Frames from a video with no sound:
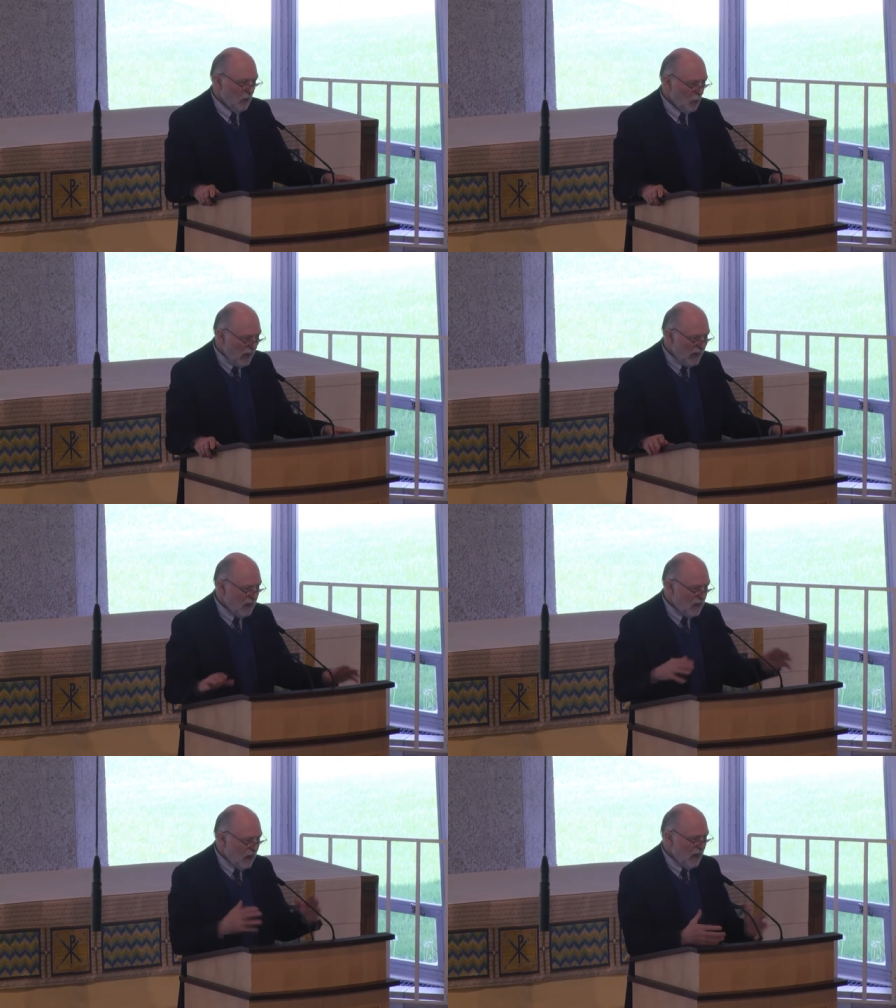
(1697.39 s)

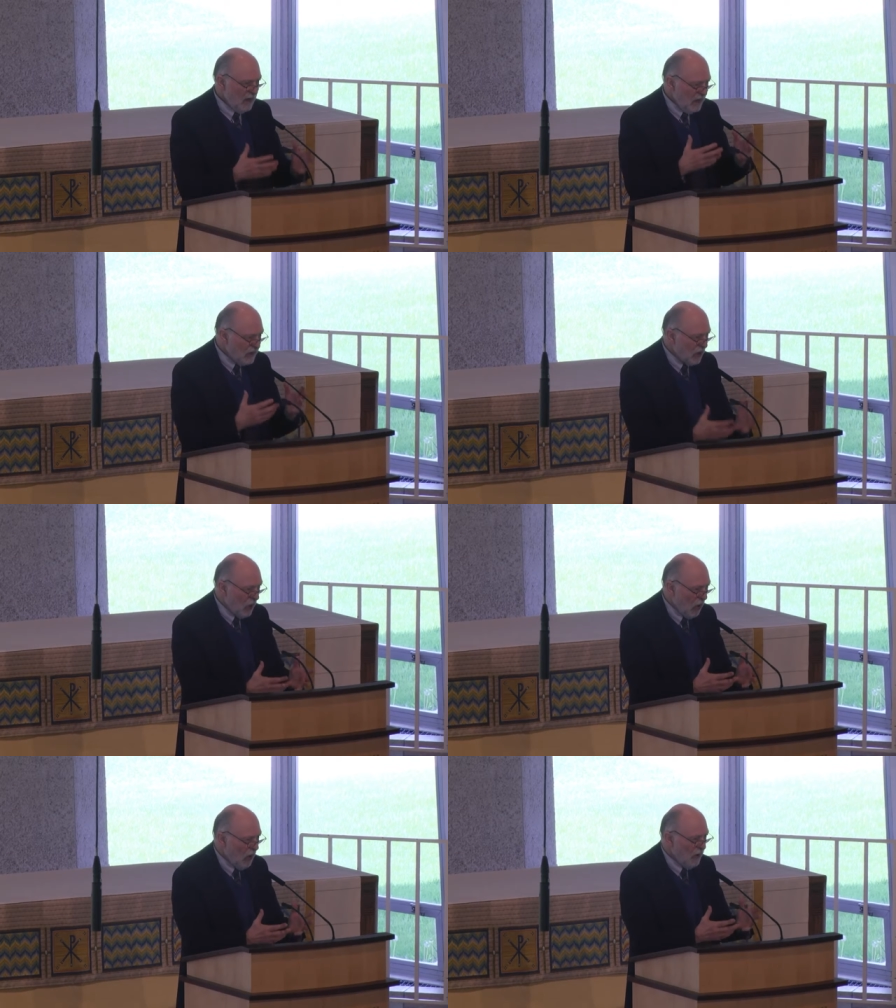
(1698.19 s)
where God has
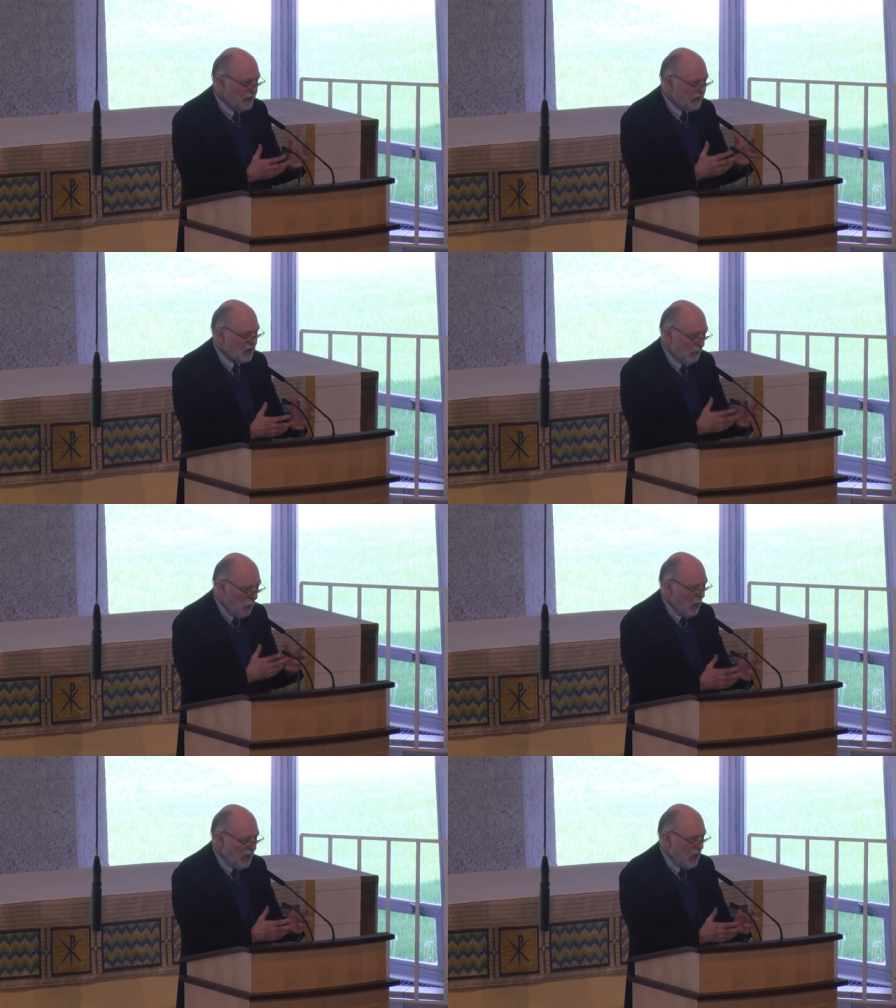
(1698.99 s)
called
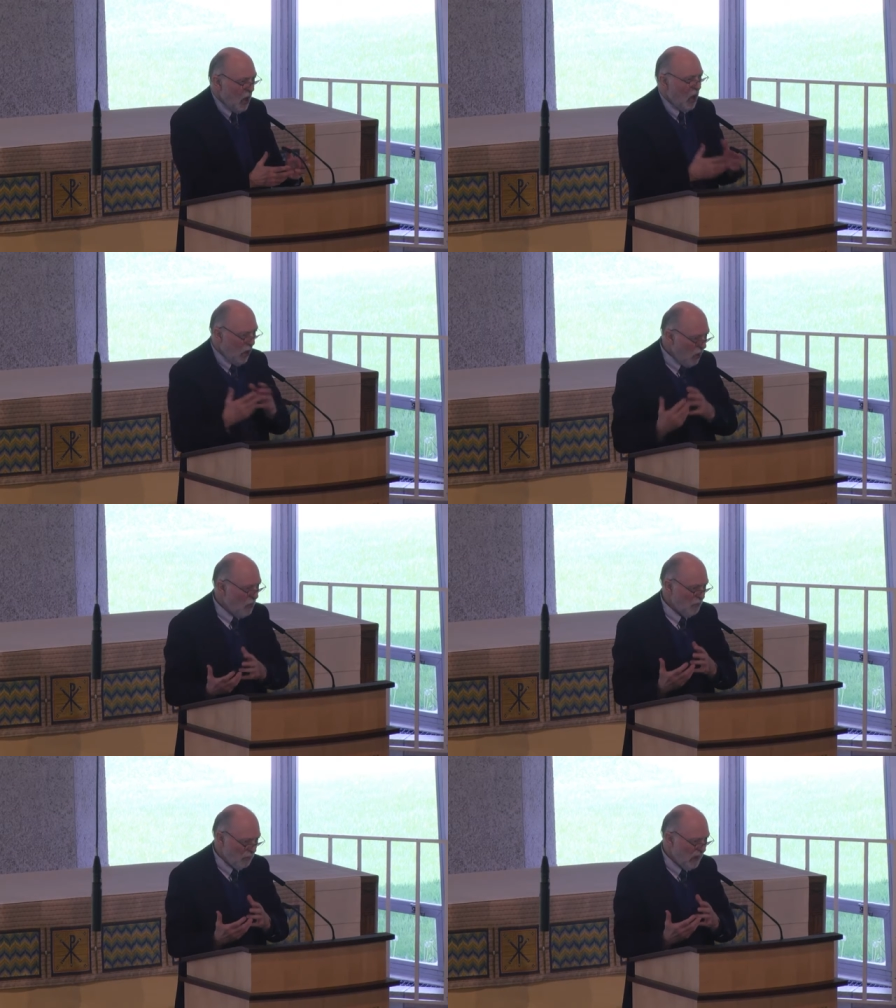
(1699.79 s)
someone
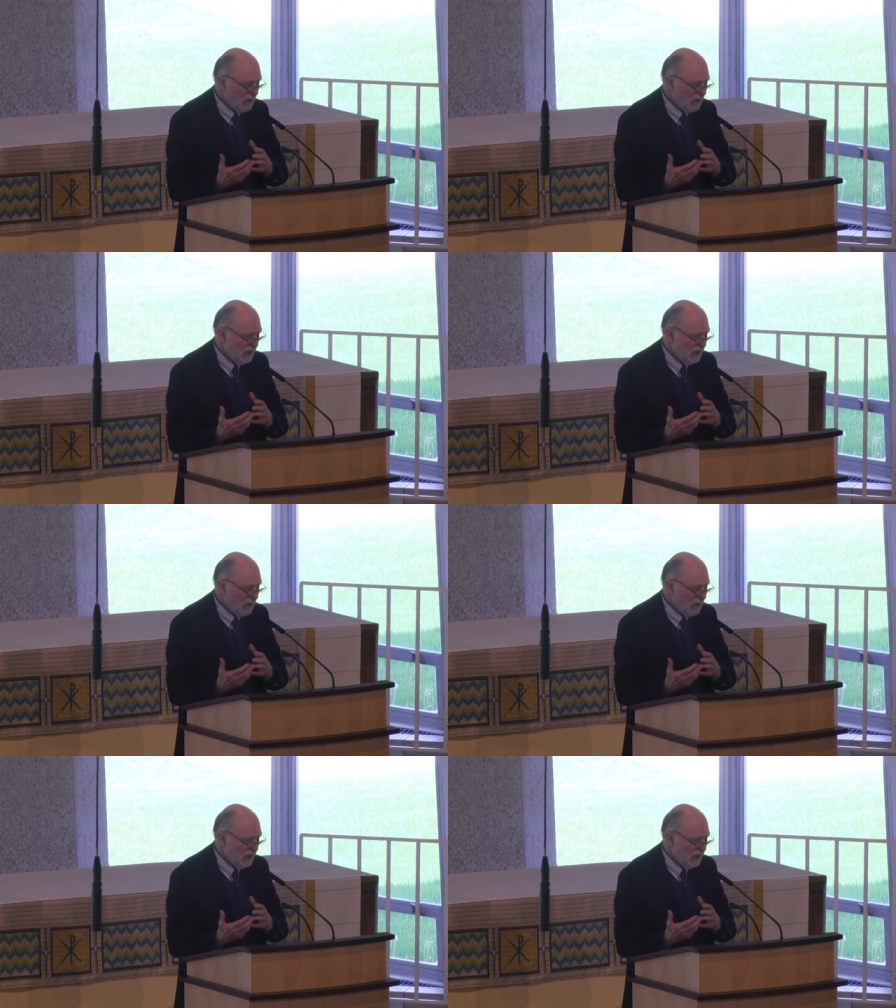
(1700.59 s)
home.